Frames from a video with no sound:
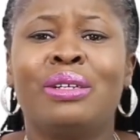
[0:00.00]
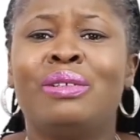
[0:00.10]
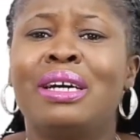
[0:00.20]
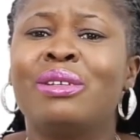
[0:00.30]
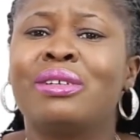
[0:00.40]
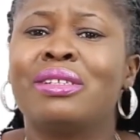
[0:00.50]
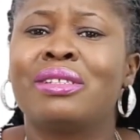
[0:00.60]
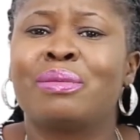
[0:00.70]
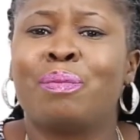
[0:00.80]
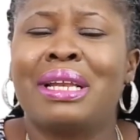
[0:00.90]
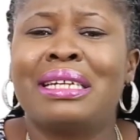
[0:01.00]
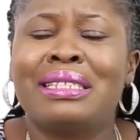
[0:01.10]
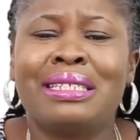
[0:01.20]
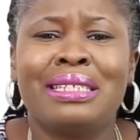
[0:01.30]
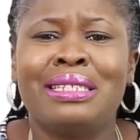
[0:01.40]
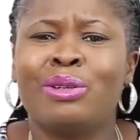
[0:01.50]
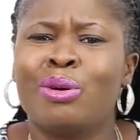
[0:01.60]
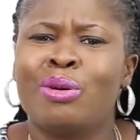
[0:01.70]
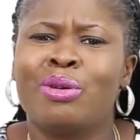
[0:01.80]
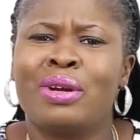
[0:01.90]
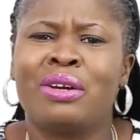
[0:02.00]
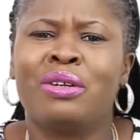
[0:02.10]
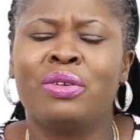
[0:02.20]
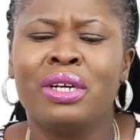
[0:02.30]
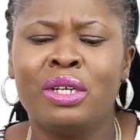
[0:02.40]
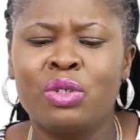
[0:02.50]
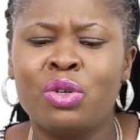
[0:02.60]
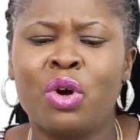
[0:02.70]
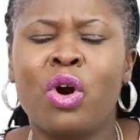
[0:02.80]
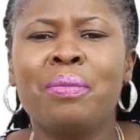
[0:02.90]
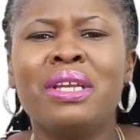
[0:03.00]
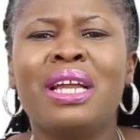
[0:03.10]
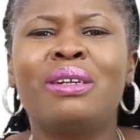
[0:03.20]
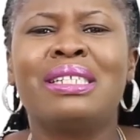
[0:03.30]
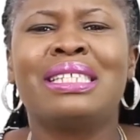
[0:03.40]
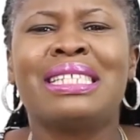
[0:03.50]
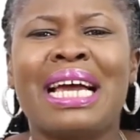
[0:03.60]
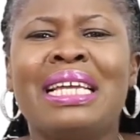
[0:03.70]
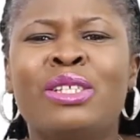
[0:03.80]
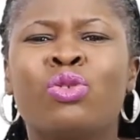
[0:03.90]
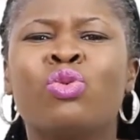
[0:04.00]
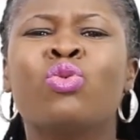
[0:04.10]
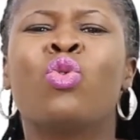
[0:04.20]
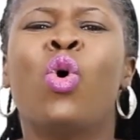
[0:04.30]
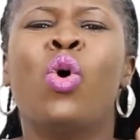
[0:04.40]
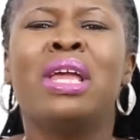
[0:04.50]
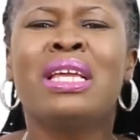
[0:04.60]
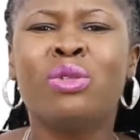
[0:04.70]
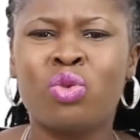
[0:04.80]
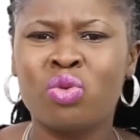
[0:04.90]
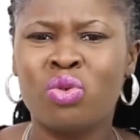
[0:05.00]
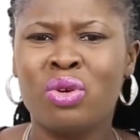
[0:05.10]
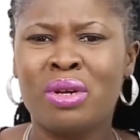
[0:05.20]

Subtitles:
you are not planting, or you are not, so your company now decides to go into